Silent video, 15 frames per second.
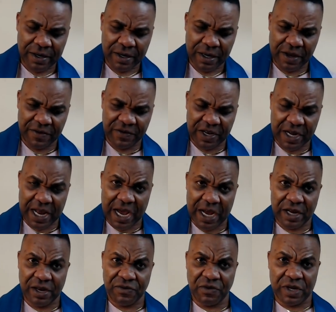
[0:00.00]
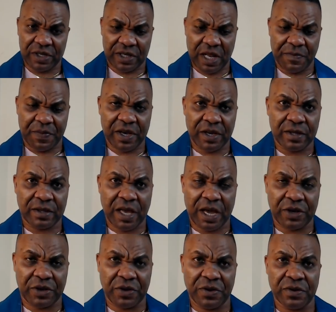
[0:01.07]
Leave the line if you are sleeping.
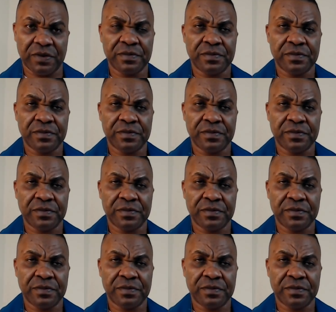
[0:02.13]
Thank you.